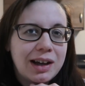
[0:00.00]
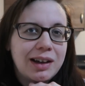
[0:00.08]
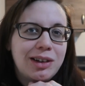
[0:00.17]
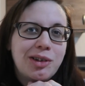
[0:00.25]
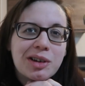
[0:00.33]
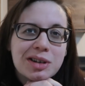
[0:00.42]

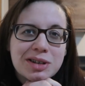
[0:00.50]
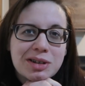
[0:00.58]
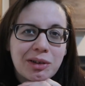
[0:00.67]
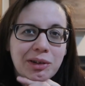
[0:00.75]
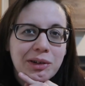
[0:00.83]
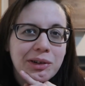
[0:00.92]
I lost
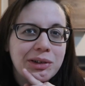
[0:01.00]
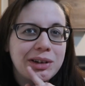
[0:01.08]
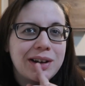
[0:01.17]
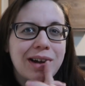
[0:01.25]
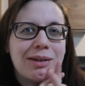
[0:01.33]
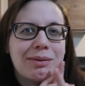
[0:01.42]
it all,
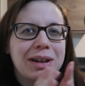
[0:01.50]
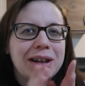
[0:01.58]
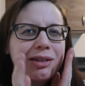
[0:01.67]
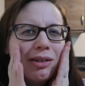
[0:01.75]
and now I'm like,